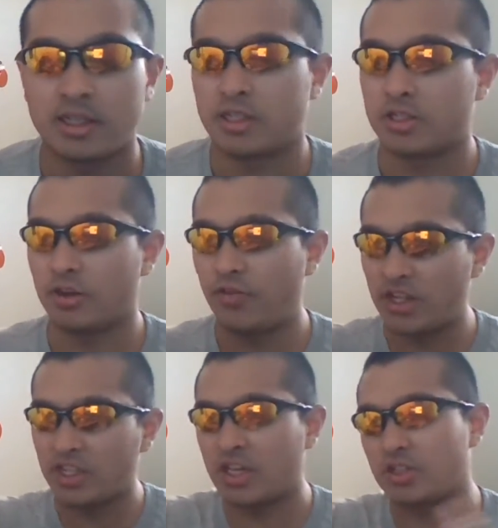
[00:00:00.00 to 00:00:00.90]
So if
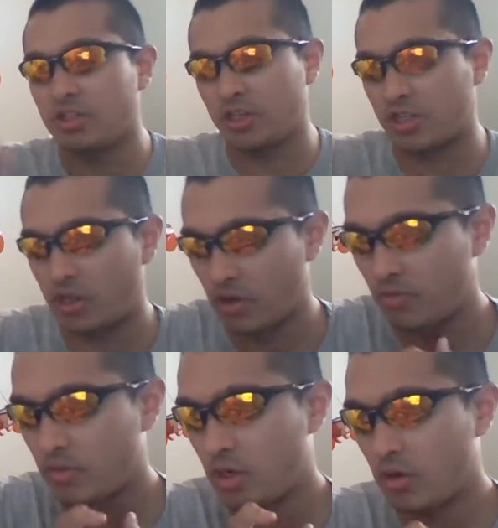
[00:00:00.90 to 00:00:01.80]
anything else, let's
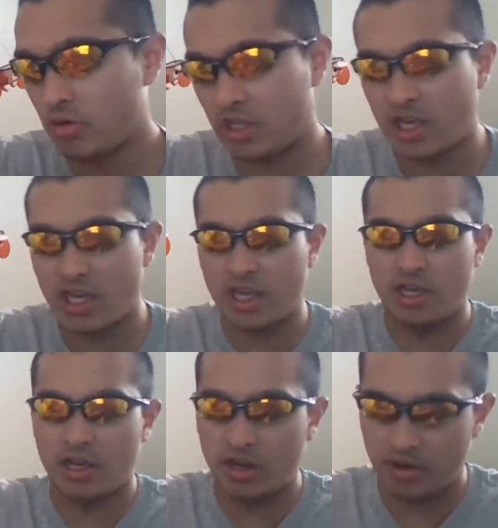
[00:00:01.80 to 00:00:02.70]
go.
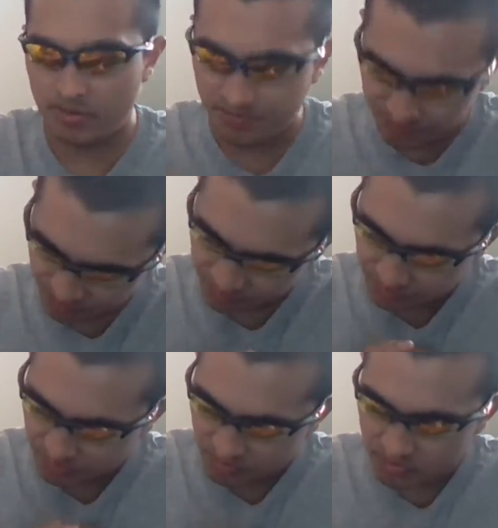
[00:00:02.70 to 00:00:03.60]
Okay, um,
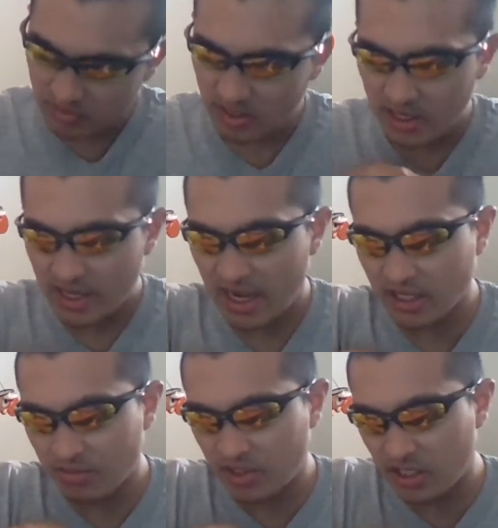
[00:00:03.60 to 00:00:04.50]

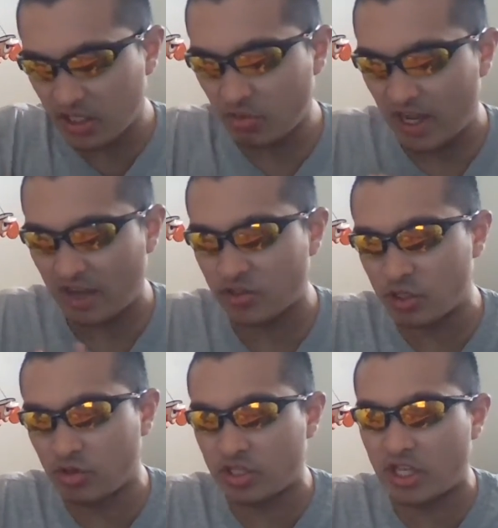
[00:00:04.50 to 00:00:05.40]
at the beginning we have
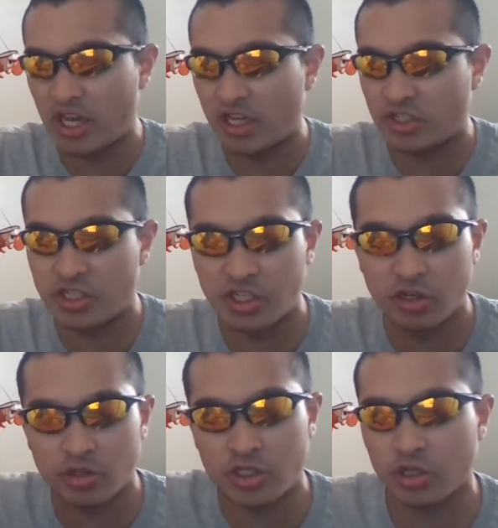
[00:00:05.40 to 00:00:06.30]
to it that
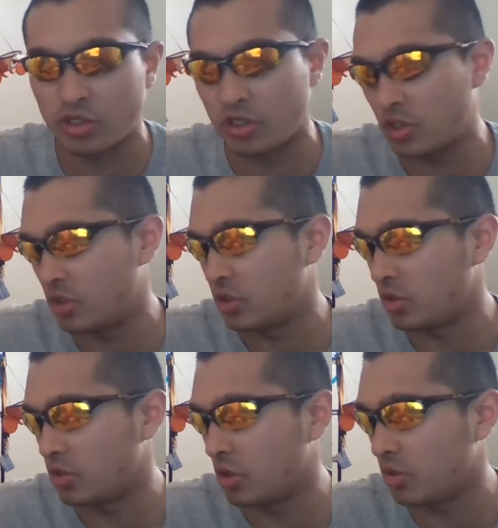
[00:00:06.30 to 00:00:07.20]
Dio took
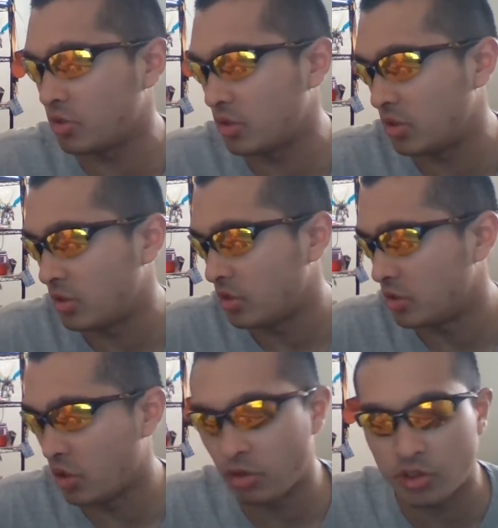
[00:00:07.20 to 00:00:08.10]
Joe's,
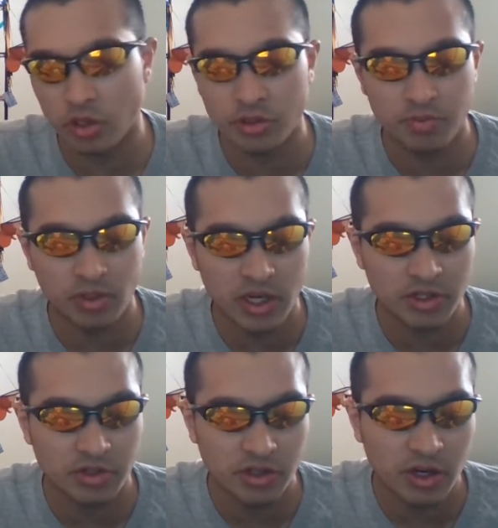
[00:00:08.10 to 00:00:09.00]
JoJo's
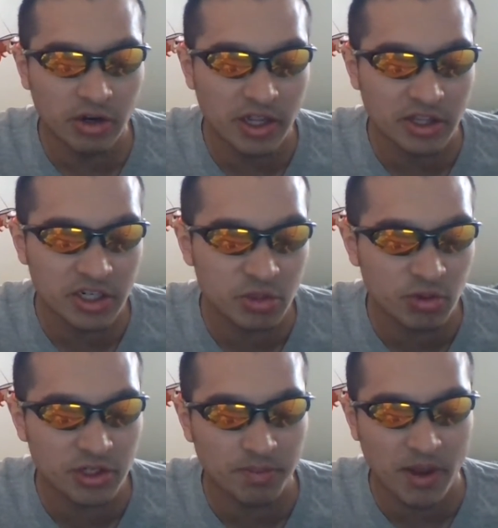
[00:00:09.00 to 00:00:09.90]
blood, you know, and this
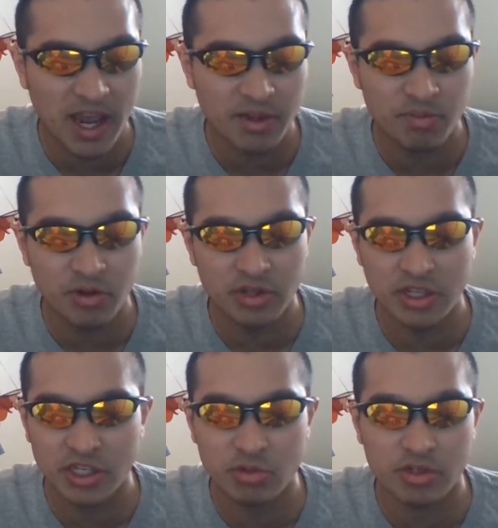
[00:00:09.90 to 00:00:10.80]
was a bad mo-
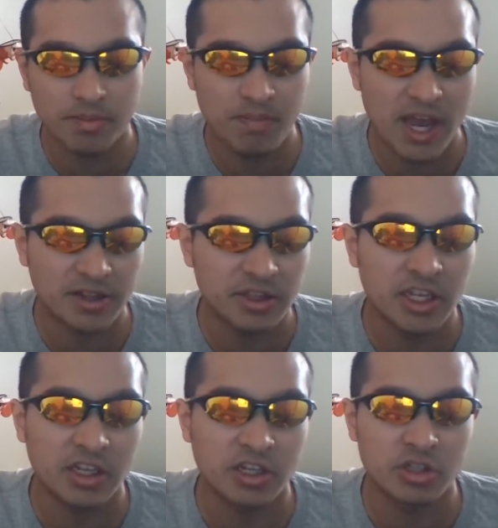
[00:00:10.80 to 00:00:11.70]
and this was a bad
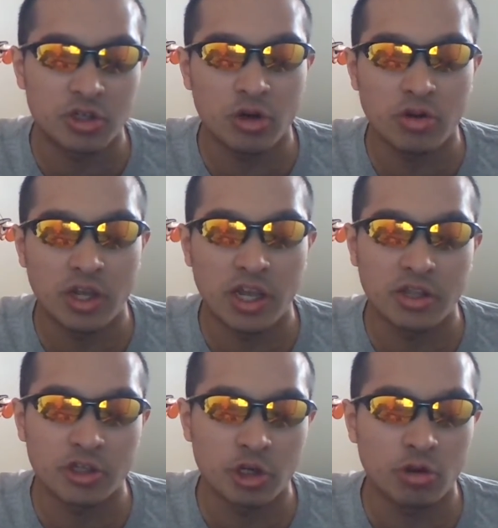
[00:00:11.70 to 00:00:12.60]
thing, and jo-
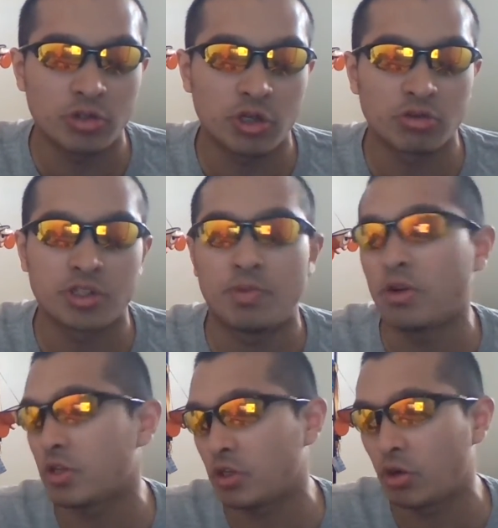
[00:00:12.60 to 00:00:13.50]
and JoJo's
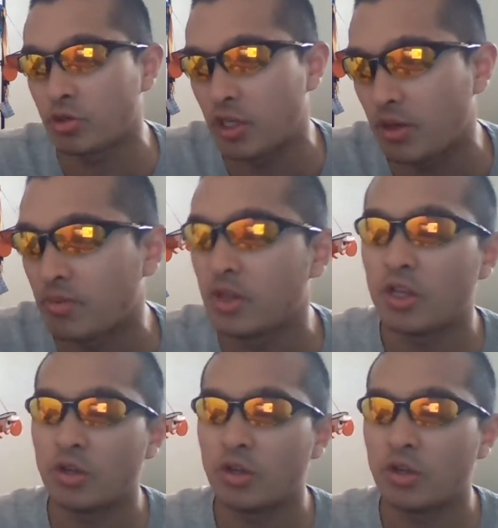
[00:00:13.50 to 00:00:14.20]
spirit goes up,